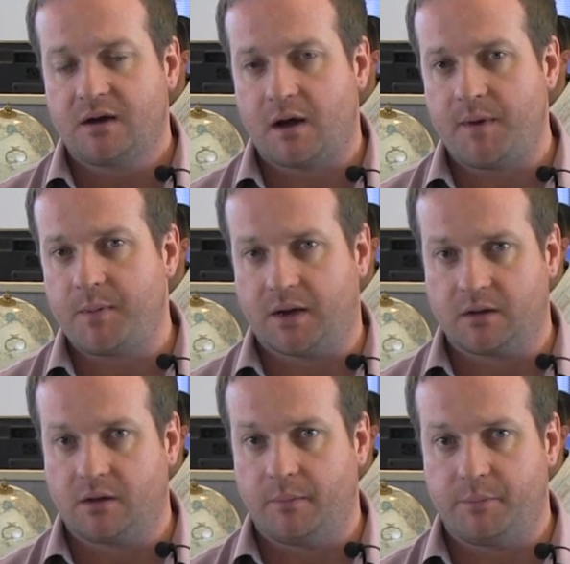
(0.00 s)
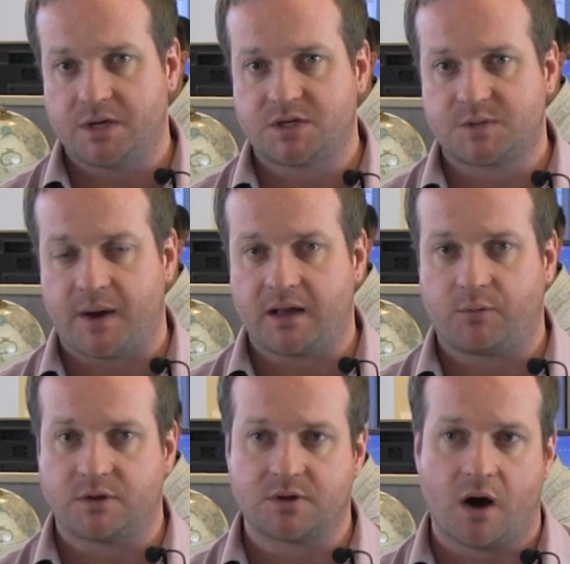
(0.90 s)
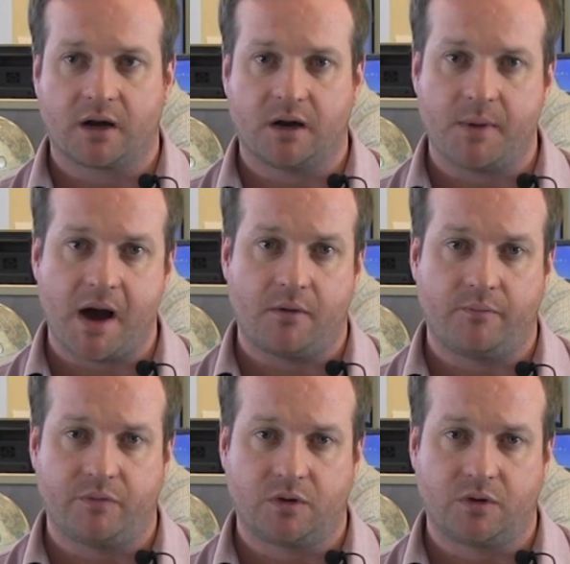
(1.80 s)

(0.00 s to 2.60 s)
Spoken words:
Now, I may have been a little ambitious with talking about